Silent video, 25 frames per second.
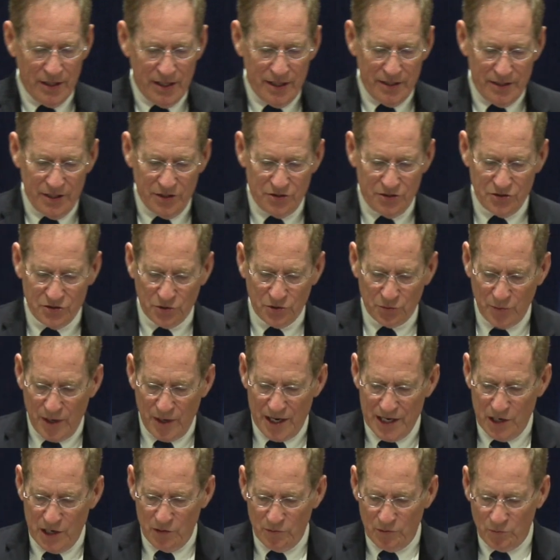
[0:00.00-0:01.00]
This is a
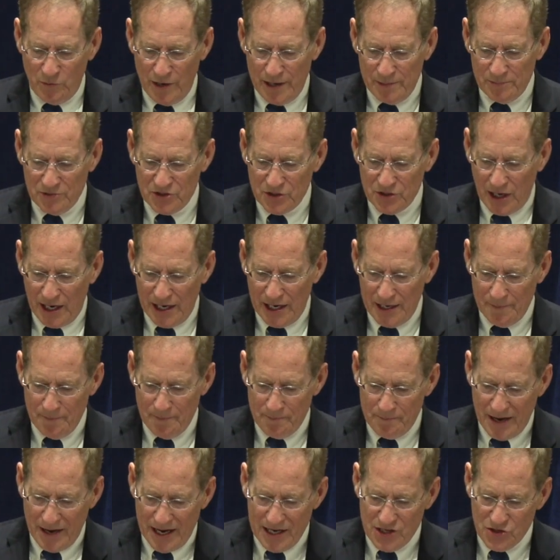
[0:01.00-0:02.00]
radio and website
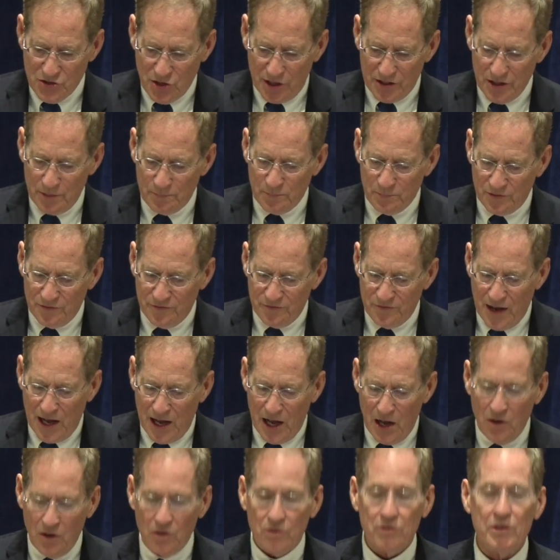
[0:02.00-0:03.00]
based on the
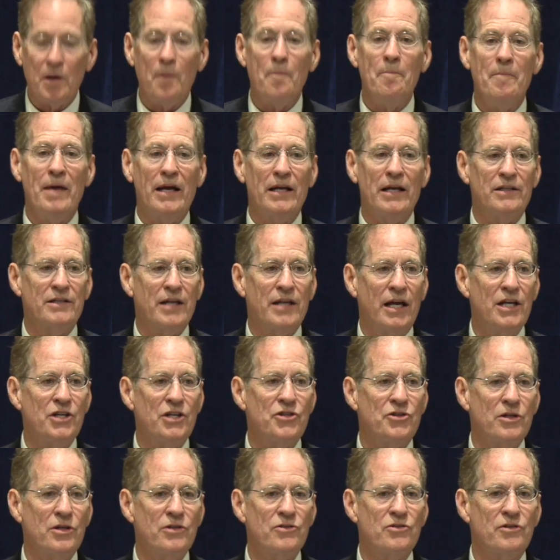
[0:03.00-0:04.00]
profound
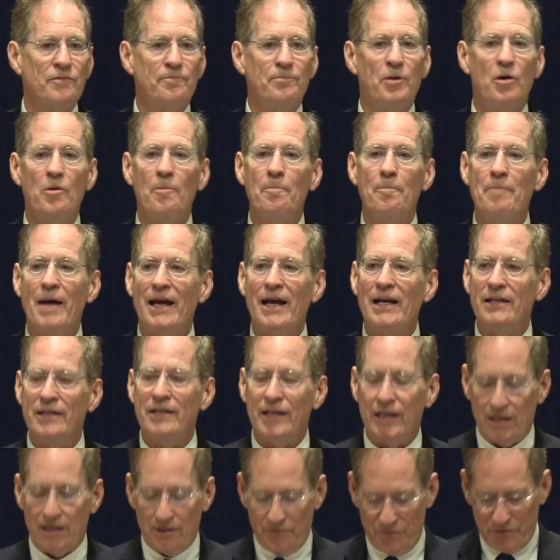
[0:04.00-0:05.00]
meditations of Pope
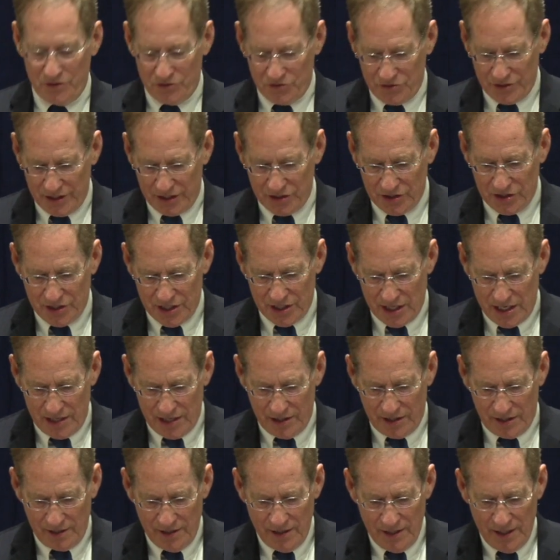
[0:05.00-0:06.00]
Benedict XVI
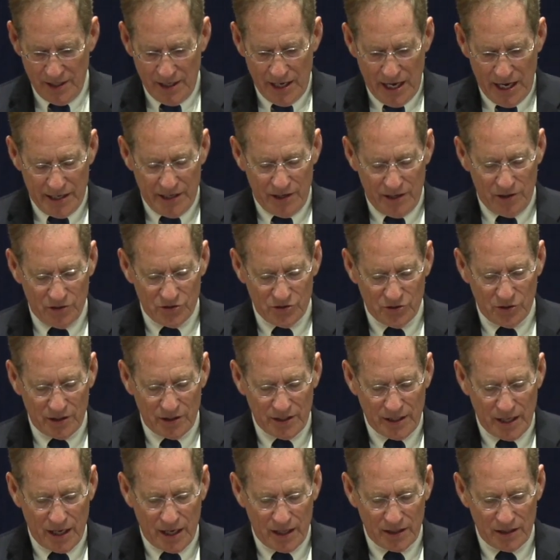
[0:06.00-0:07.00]
and airs on
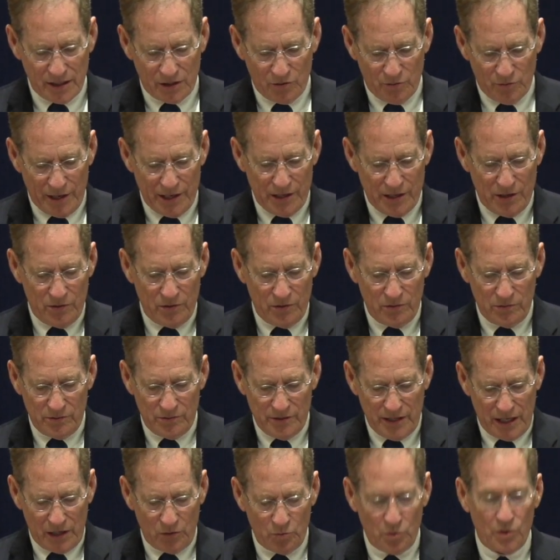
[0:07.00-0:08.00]
Catholic radio
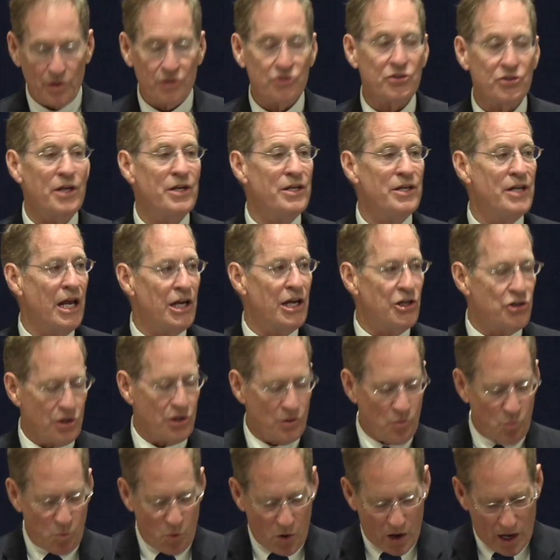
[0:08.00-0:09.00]
networks
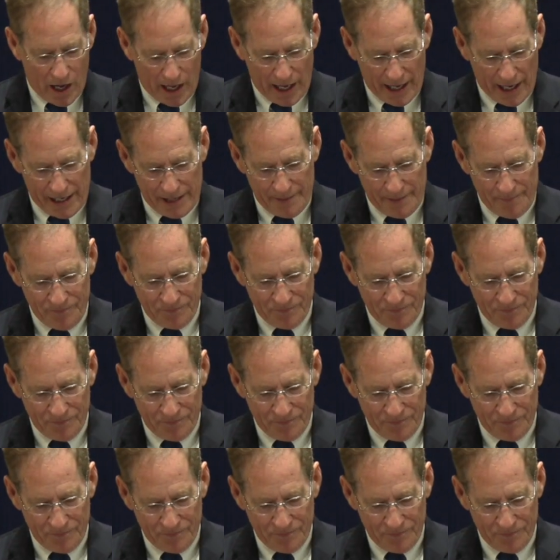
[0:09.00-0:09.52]
nationwide.